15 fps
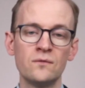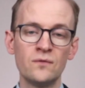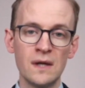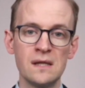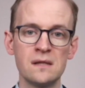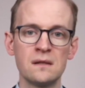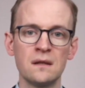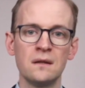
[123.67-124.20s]

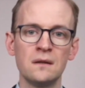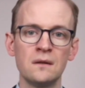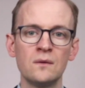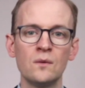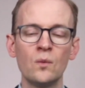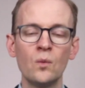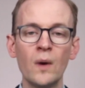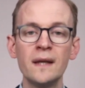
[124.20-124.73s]
reason
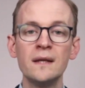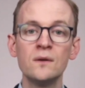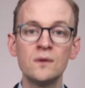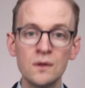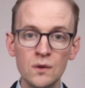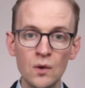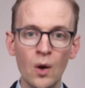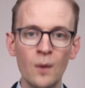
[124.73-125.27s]
why you
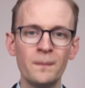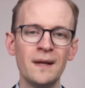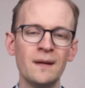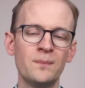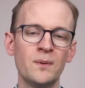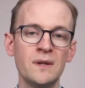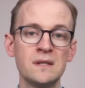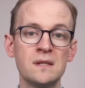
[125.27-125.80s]
could not be
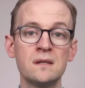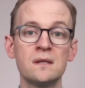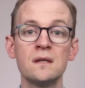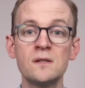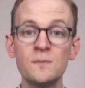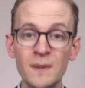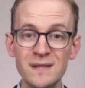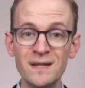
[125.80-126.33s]
appointed
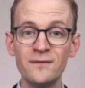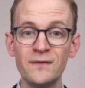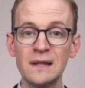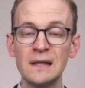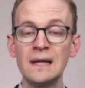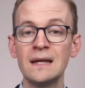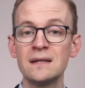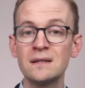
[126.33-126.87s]

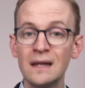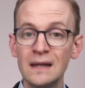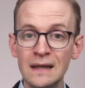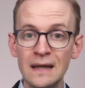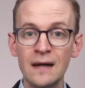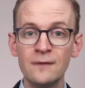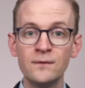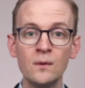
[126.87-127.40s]
specifically as the
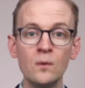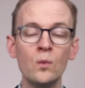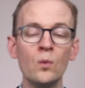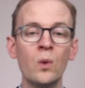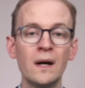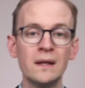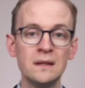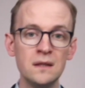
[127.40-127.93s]
level
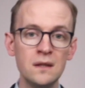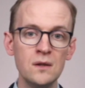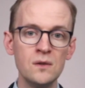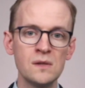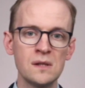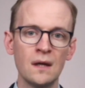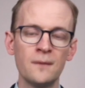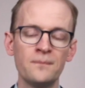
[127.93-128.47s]
1
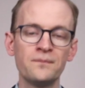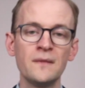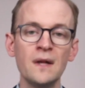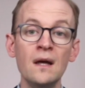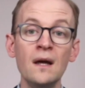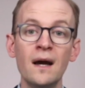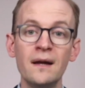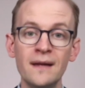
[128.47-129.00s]
user,
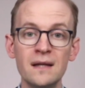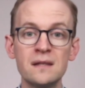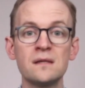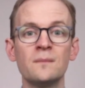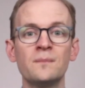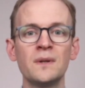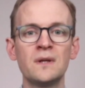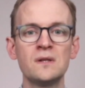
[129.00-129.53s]
and that's
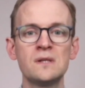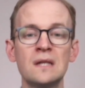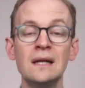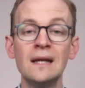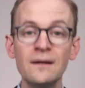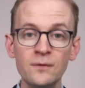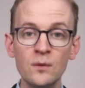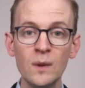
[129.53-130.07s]
because the
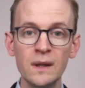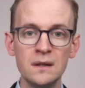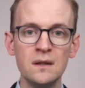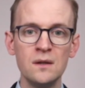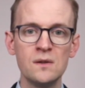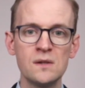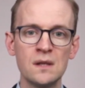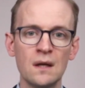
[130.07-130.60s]
level 1
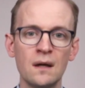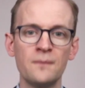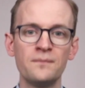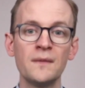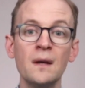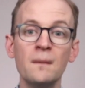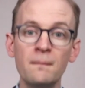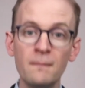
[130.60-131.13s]
user
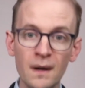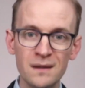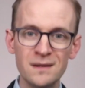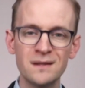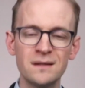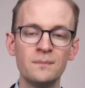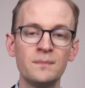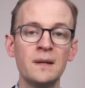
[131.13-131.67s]

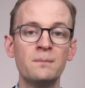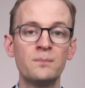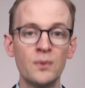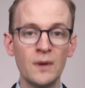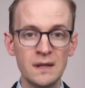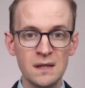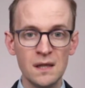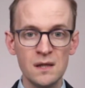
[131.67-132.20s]
must be
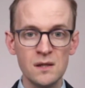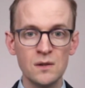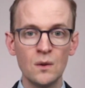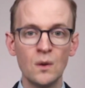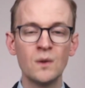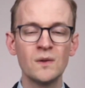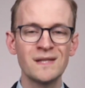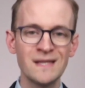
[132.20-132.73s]
British
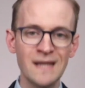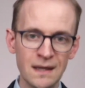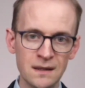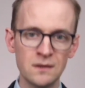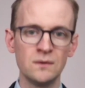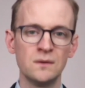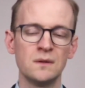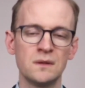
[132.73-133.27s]
or
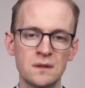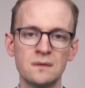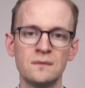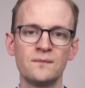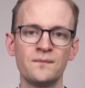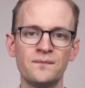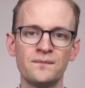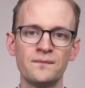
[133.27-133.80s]
settled,
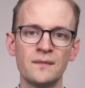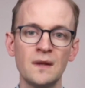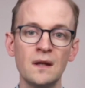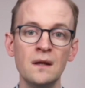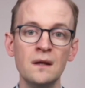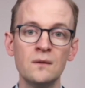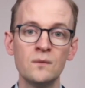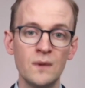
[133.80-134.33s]

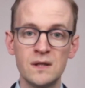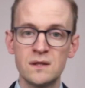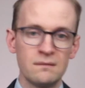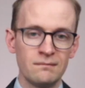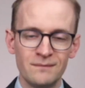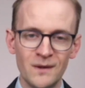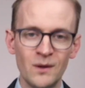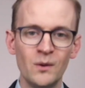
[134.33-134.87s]
which
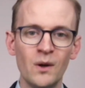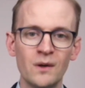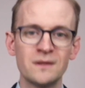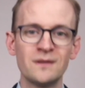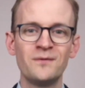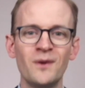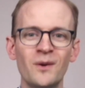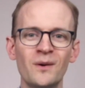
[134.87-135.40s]
you're not
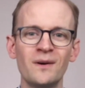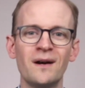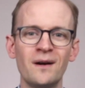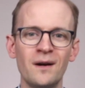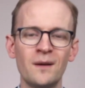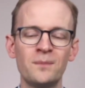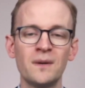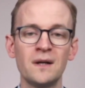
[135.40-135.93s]
if you're
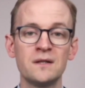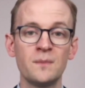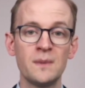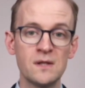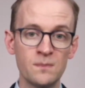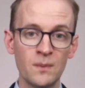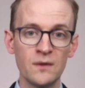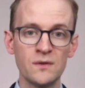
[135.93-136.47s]
applying to
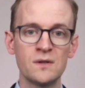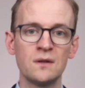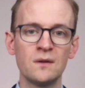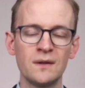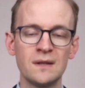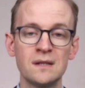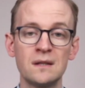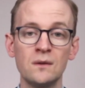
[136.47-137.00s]
be sponsored
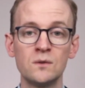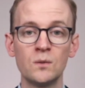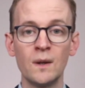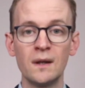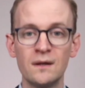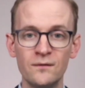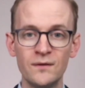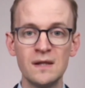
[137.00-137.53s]
on a skilled
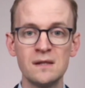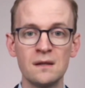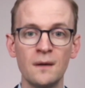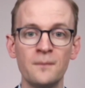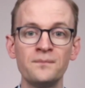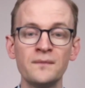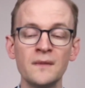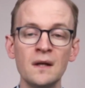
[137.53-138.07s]
worker
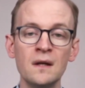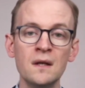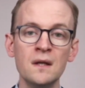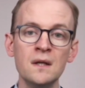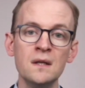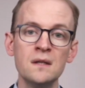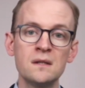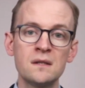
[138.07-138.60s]
visa.
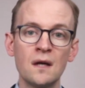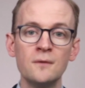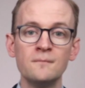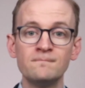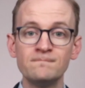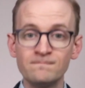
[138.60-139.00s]
So